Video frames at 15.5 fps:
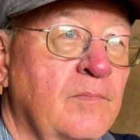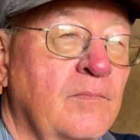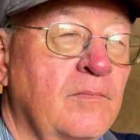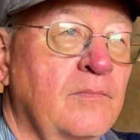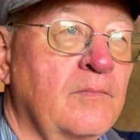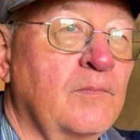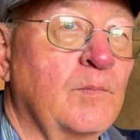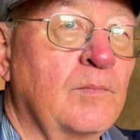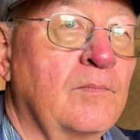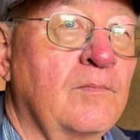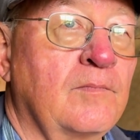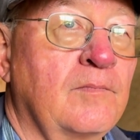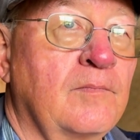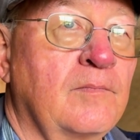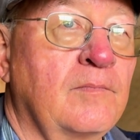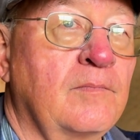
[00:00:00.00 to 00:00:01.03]
corn
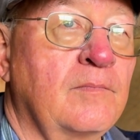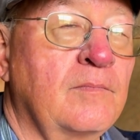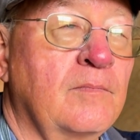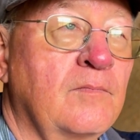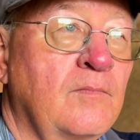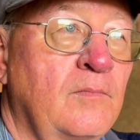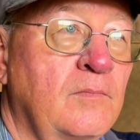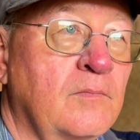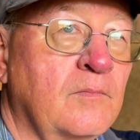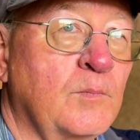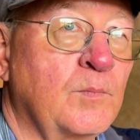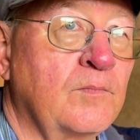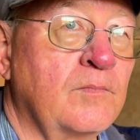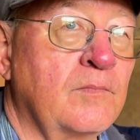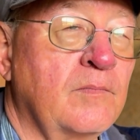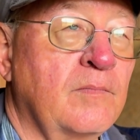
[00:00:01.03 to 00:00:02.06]
silage, for
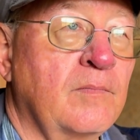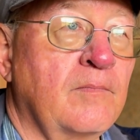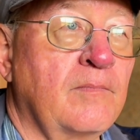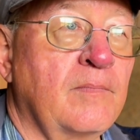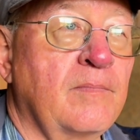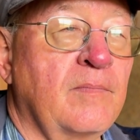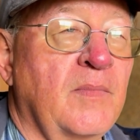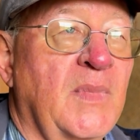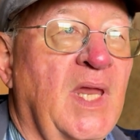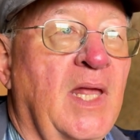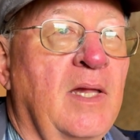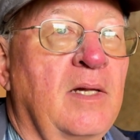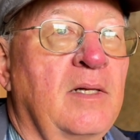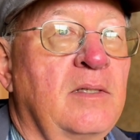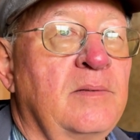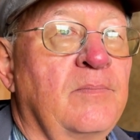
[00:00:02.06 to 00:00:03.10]
everything? Do you know
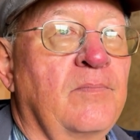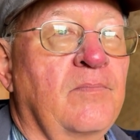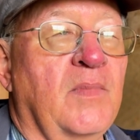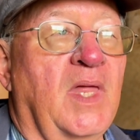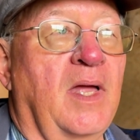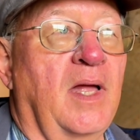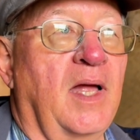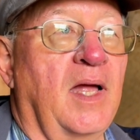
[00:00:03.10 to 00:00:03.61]
the prices?